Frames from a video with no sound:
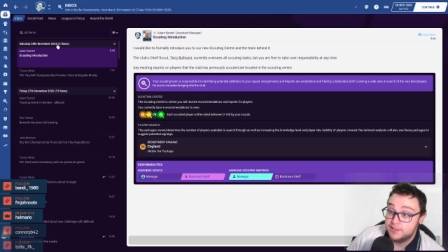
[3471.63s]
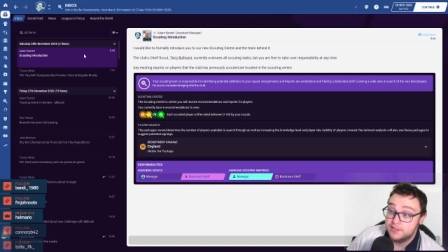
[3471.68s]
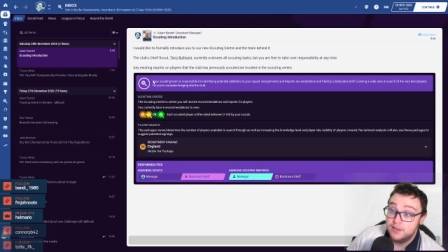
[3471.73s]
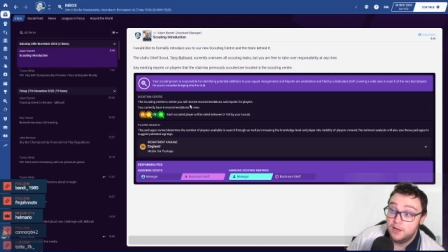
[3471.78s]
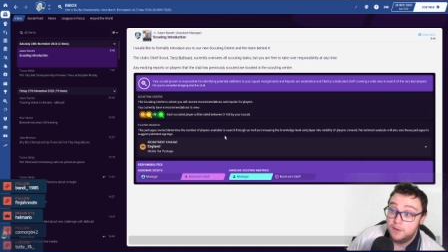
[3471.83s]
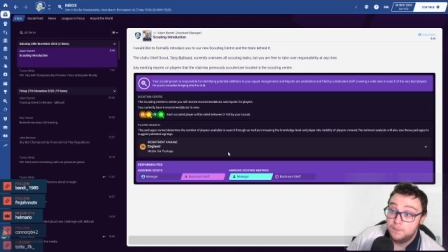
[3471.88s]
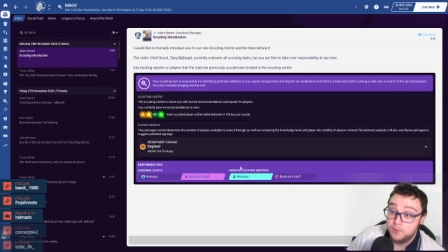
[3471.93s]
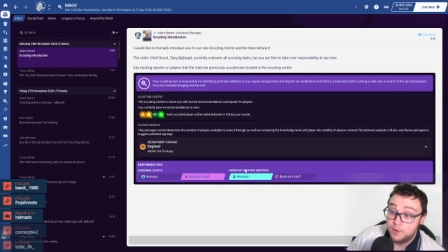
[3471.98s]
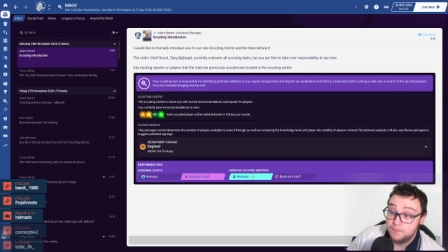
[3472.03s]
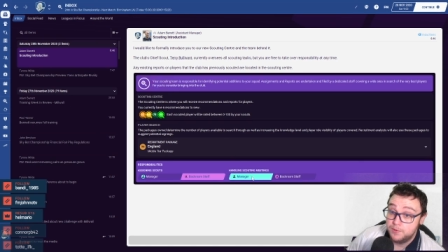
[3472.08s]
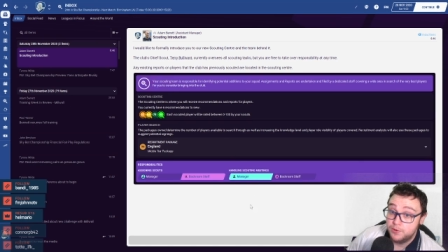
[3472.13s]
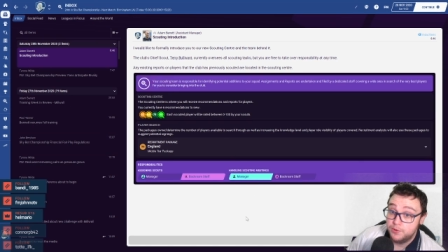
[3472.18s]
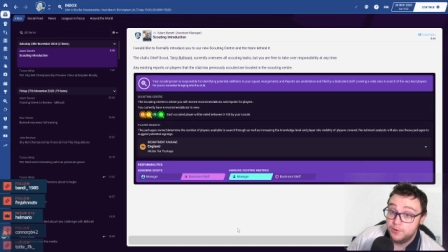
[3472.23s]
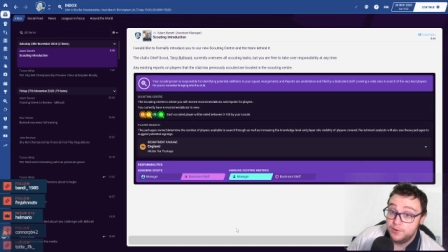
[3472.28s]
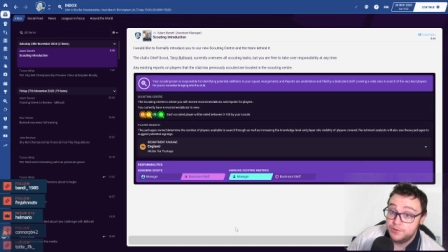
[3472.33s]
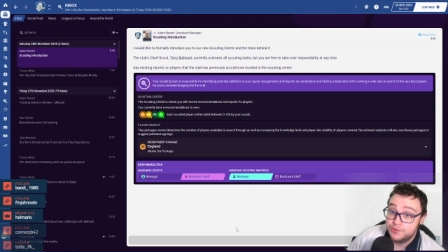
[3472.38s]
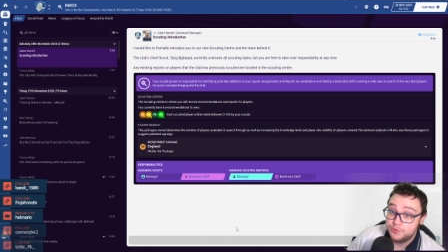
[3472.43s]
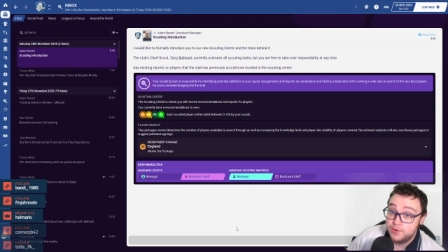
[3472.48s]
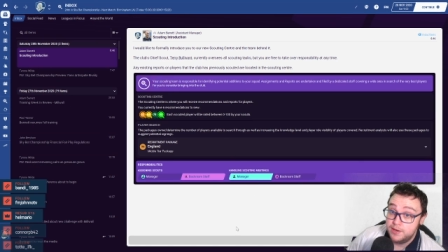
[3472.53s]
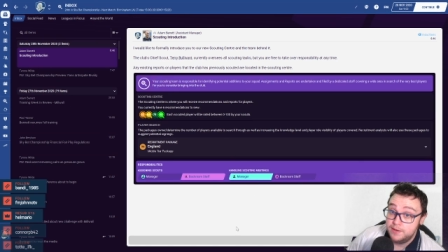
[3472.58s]
it's not a proper
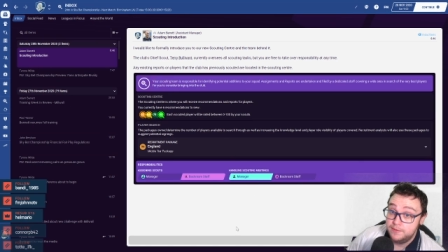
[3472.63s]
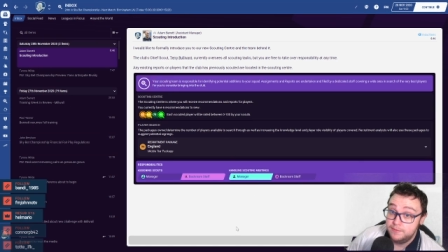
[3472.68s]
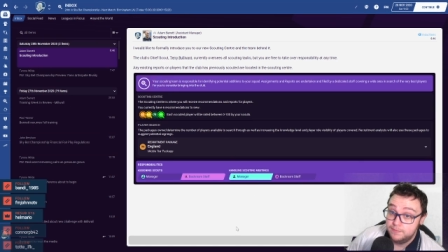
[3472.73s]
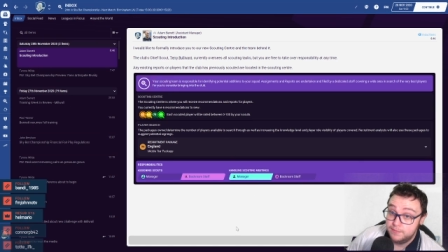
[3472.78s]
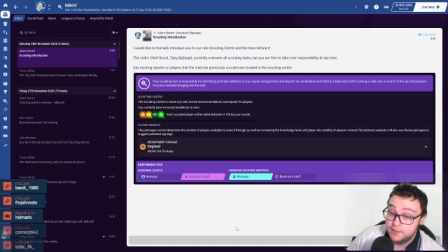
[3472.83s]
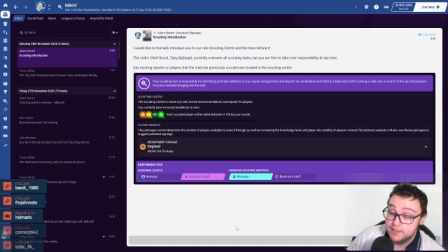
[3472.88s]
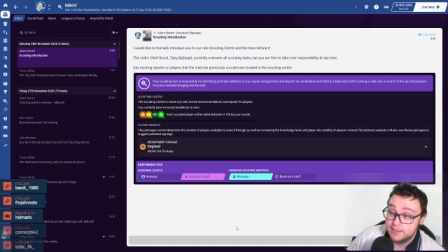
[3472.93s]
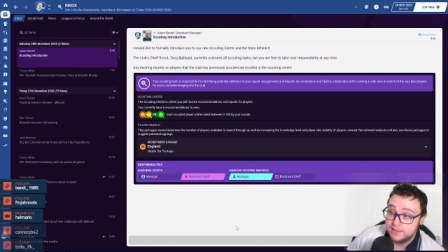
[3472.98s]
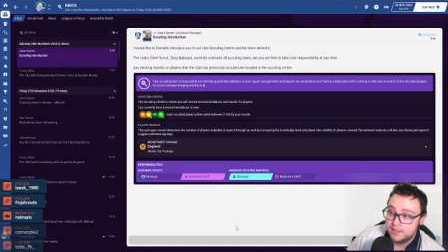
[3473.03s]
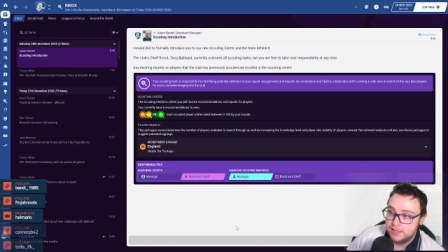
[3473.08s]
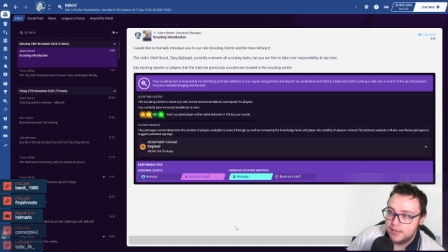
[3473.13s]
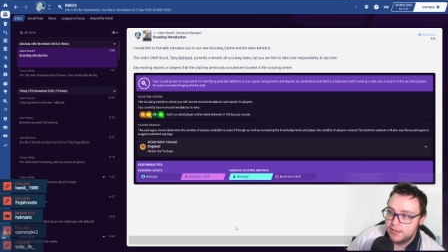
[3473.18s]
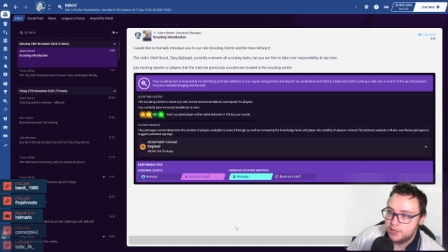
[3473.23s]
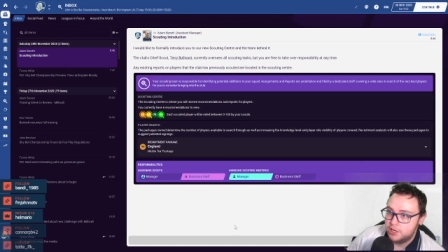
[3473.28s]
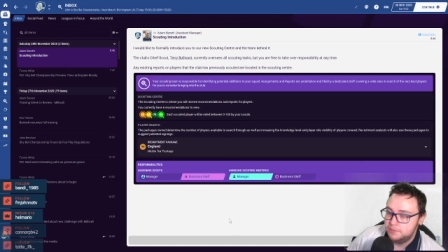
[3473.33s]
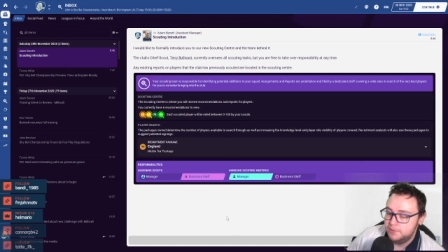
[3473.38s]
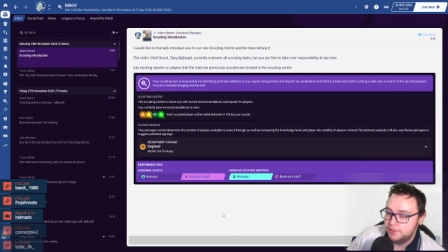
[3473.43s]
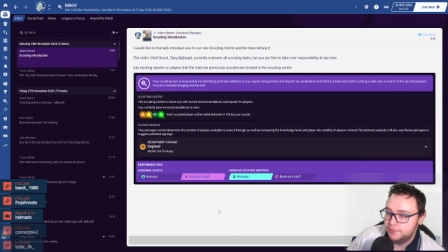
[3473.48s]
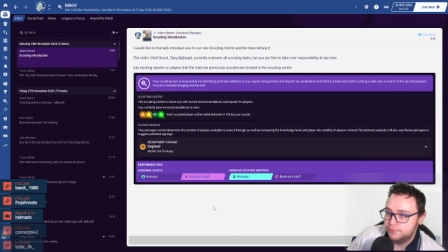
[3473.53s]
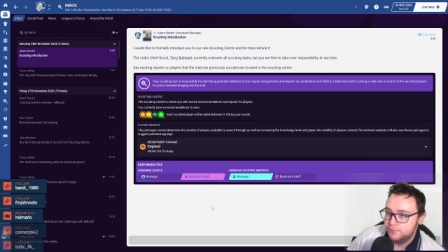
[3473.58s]
green screen, there's light
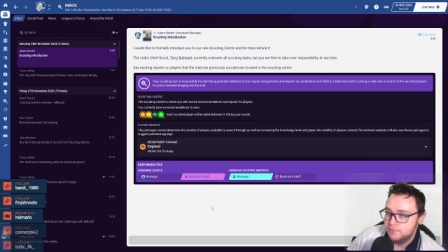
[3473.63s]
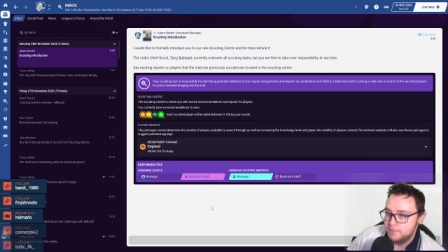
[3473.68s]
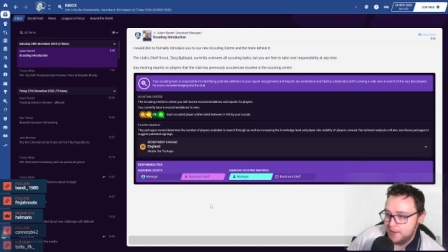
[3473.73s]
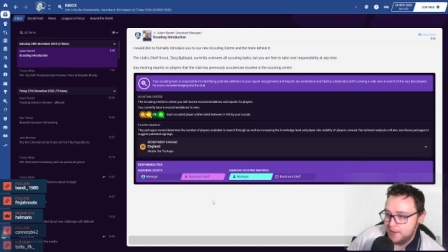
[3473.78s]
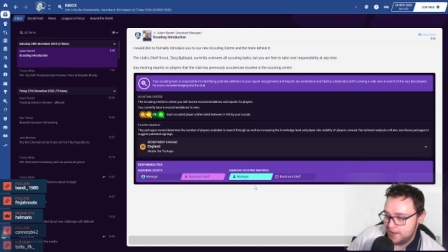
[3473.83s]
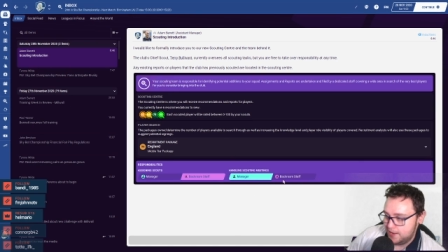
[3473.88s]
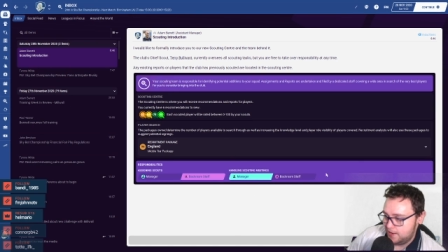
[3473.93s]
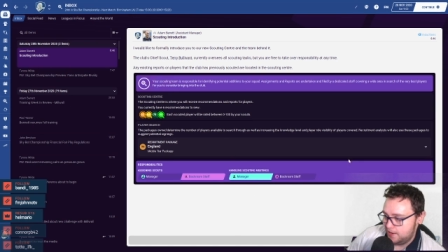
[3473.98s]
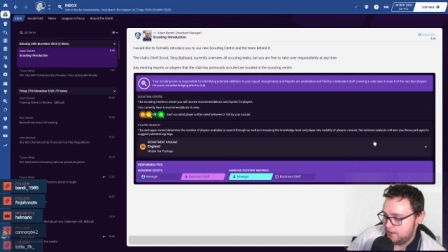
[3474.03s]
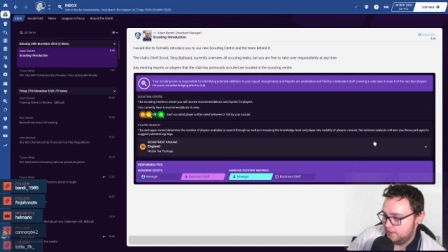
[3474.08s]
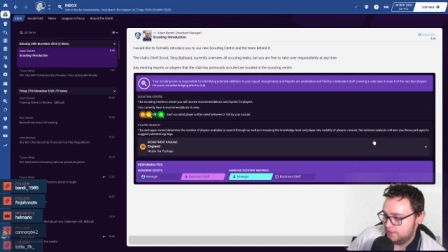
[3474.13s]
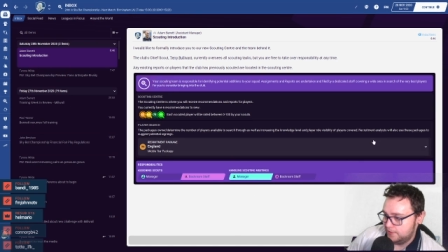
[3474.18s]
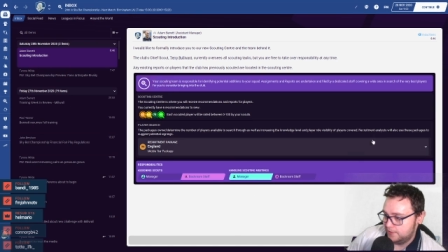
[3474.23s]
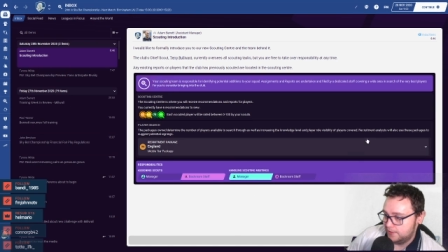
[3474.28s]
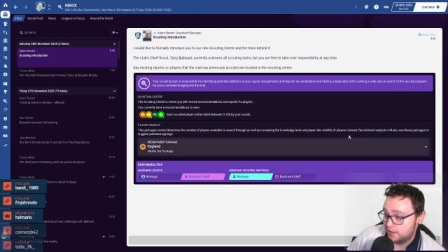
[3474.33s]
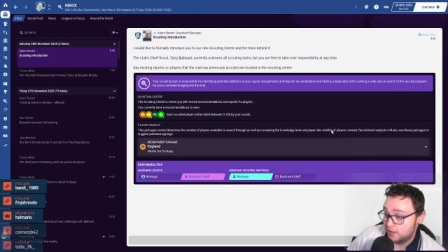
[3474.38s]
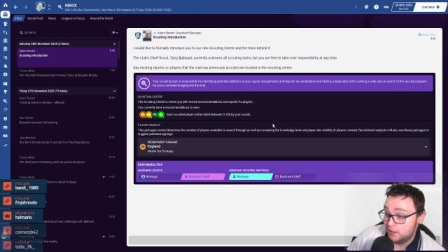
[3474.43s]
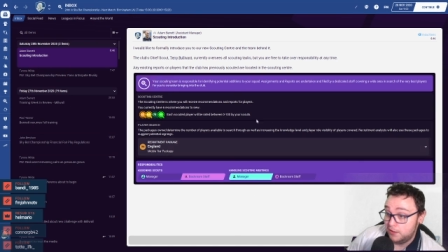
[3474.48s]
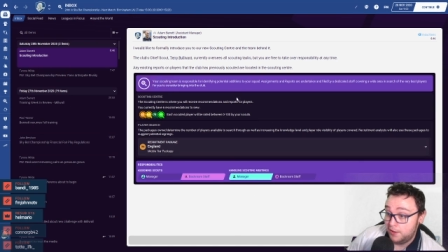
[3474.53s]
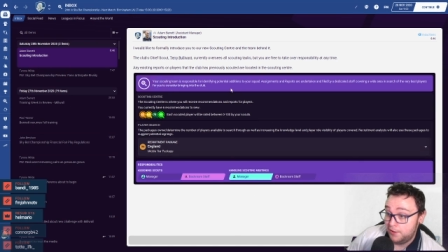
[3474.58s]
coming from behind
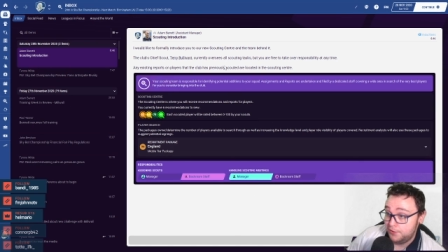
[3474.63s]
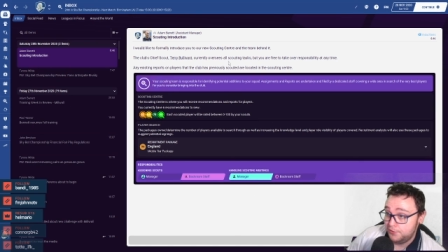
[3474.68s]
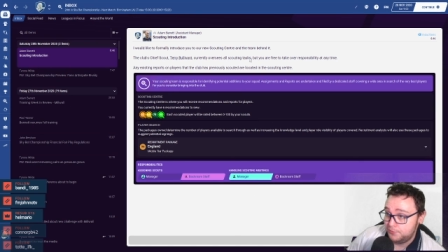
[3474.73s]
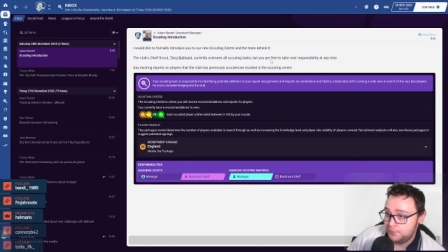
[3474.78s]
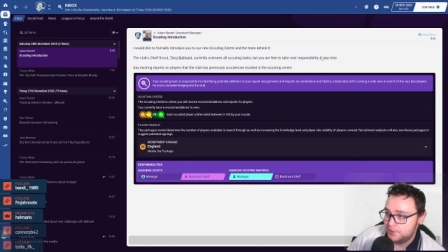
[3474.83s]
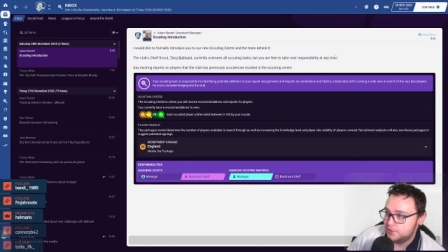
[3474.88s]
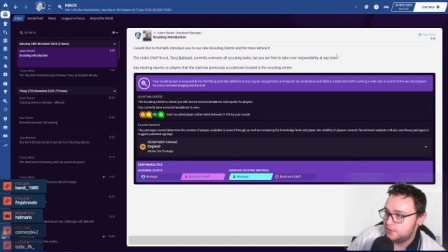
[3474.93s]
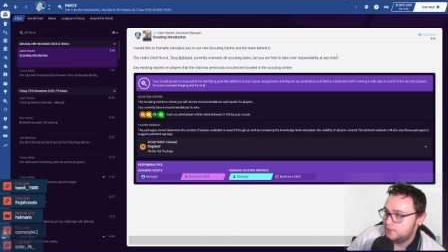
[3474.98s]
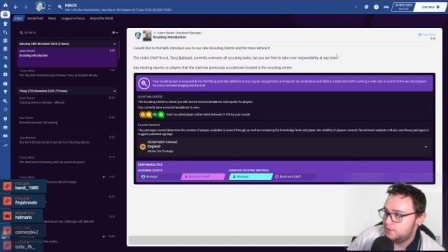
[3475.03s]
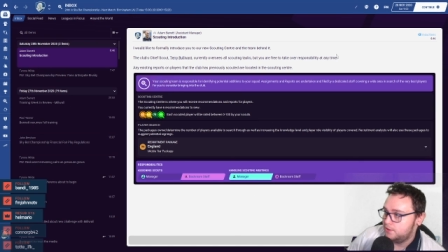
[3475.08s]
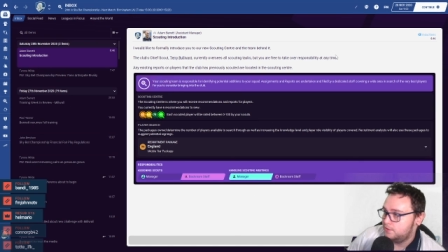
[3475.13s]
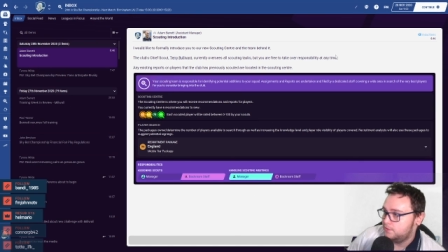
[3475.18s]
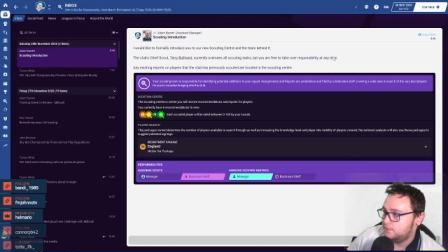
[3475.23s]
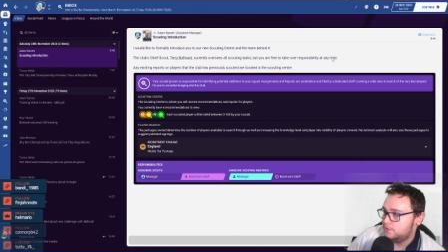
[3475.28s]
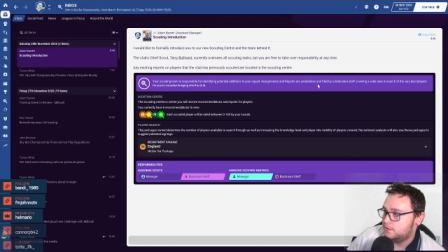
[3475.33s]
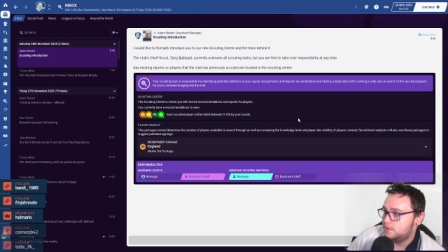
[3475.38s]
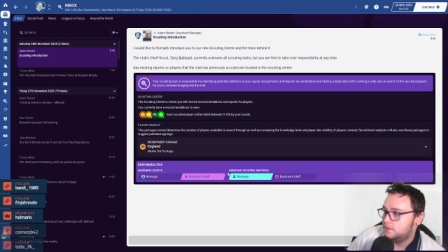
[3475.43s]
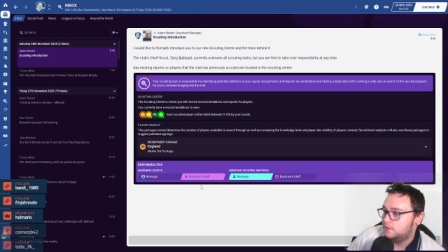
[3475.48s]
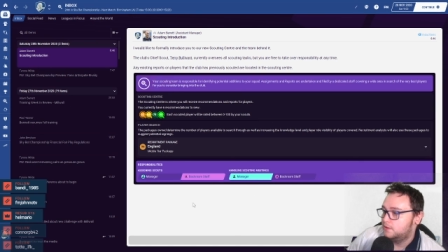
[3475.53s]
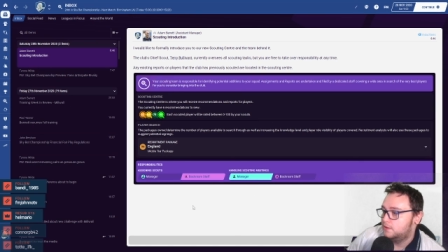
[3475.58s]
the cloth which I
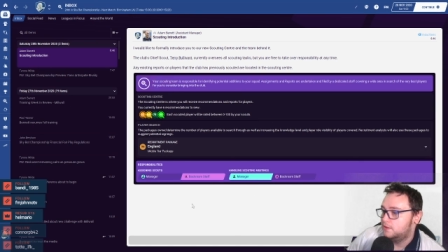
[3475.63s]
use,